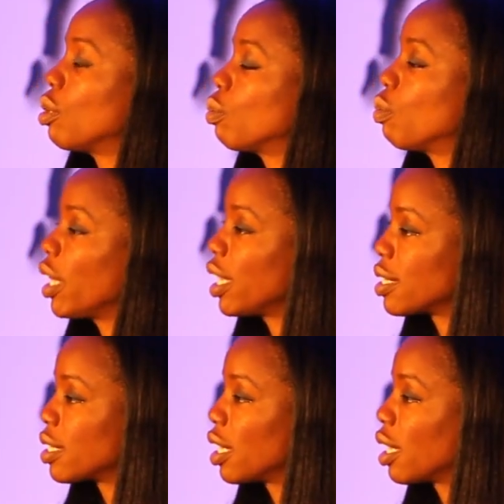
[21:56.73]

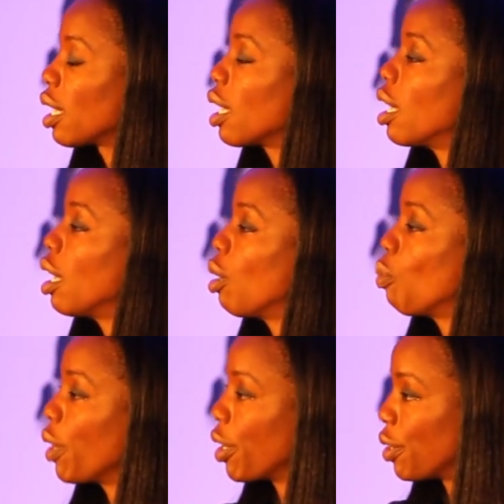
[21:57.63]
raising
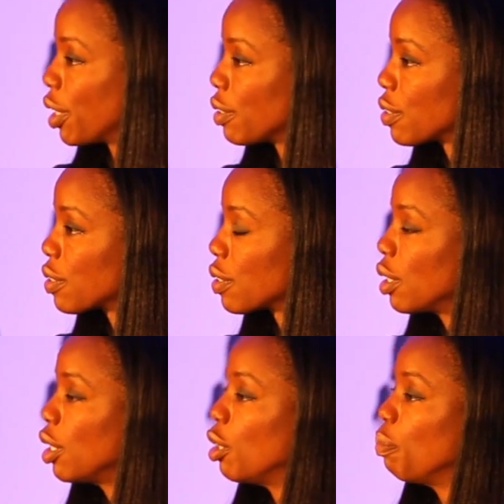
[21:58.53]
awareness,
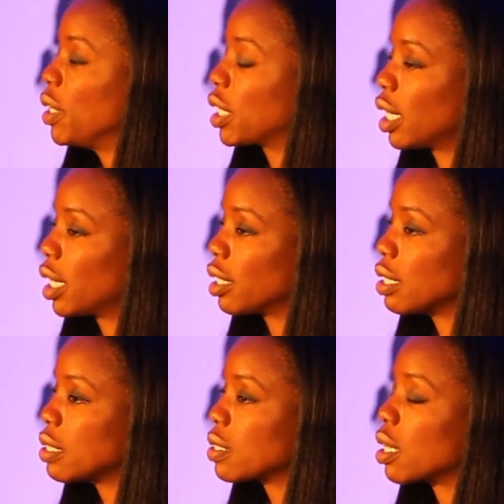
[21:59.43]

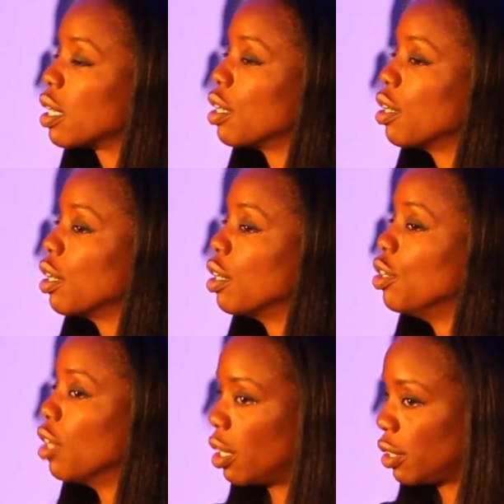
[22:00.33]
because
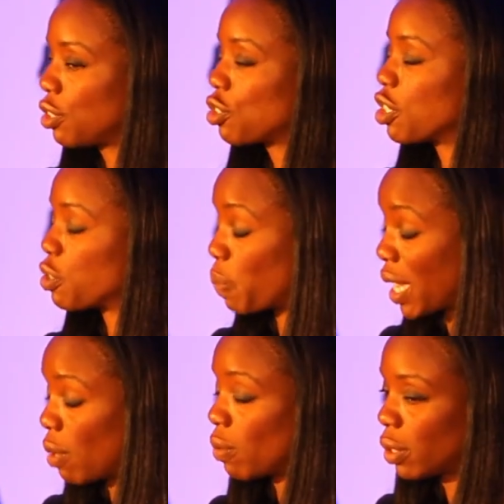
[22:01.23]
knowledge is
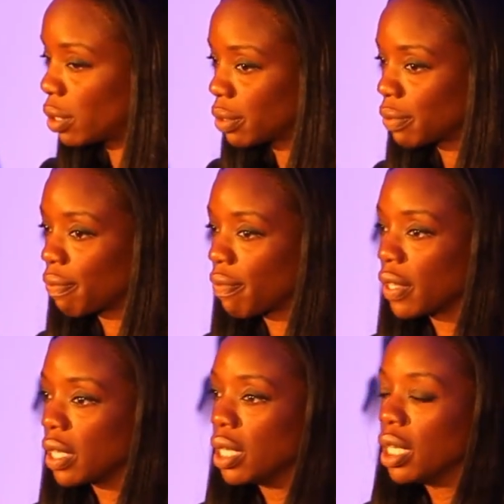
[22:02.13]
power,
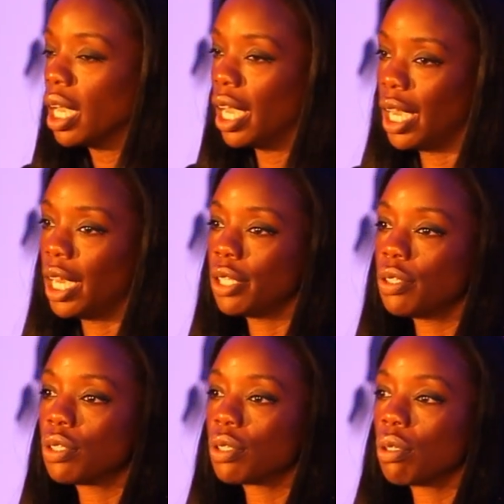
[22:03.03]
and